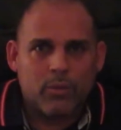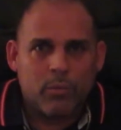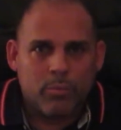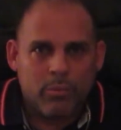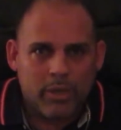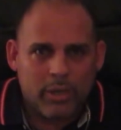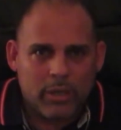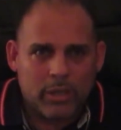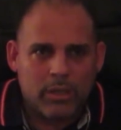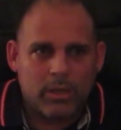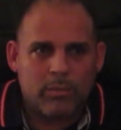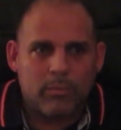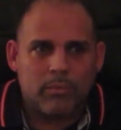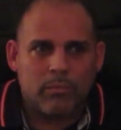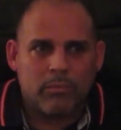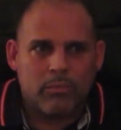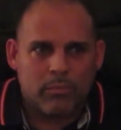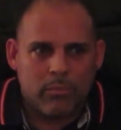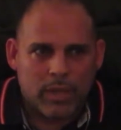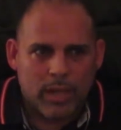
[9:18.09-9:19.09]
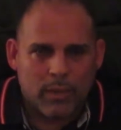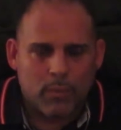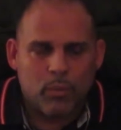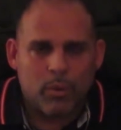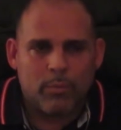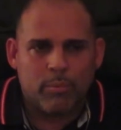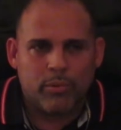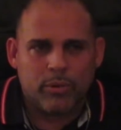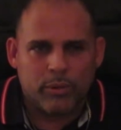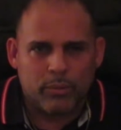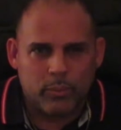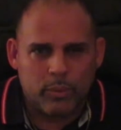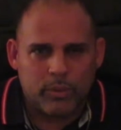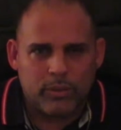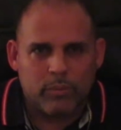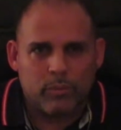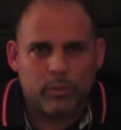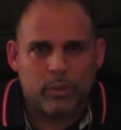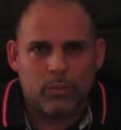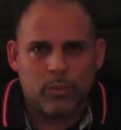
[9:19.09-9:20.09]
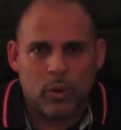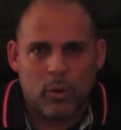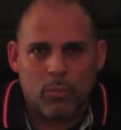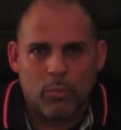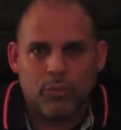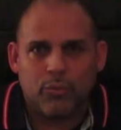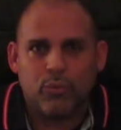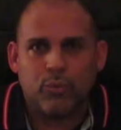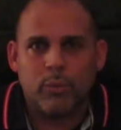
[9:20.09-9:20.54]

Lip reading: Me and him at one point we were almost